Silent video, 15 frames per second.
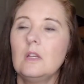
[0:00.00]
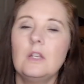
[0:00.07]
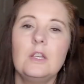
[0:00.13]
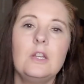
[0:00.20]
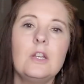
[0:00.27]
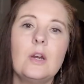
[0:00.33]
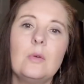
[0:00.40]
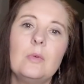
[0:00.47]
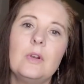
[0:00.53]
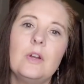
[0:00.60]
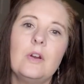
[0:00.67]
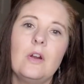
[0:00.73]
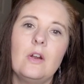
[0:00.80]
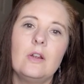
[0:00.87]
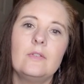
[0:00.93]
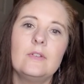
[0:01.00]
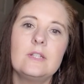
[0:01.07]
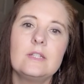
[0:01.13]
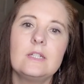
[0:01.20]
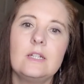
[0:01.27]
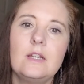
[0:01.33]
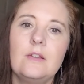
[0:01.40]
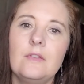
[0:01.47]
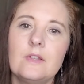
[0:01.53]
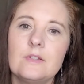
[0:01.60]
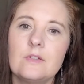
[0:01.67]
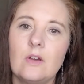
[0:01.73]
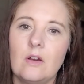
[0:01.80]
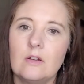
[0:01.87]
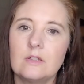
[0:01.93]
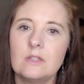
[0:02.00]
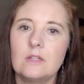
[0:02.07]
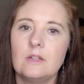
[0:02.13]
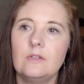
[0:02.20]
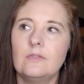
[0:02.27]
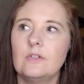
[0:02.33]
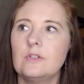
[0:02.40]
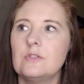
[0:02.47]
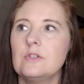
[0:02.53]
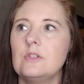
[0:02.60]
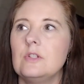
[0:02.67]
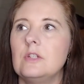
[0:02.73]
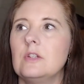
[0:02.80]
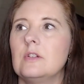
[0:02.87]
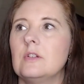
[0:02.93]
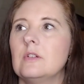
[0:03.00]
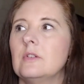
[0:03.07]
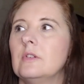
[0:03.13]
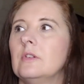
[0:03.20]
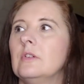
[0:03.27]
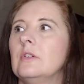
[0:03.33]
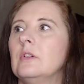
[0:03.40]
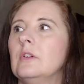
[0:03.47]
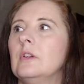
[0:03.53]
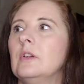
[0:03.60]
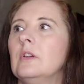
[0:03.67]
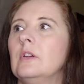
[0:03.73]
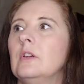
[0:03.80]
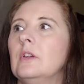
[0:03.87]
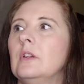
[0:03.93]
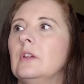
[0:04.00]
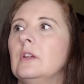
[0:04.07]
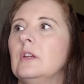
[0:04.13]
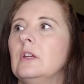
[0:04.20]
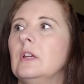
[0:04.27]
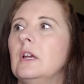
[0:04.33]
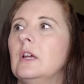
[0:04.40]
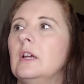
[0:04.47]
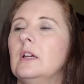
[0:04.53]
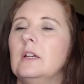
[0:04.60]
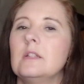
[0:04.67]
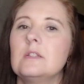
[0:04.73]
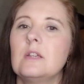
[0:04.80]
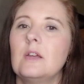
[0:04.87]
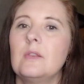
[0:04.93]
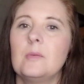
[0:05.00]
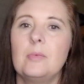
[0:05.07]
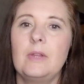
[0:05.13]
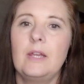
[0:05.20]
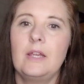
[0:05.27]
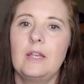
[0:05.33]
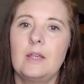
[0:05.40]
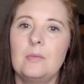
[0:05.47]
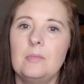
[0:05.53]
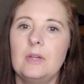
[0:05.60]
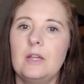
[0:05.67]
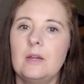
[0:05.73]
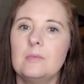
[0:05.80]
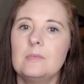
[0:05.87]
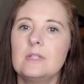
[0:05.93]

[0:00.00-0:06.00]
You don't want to harvest any of the stalks in the first year until the plant can become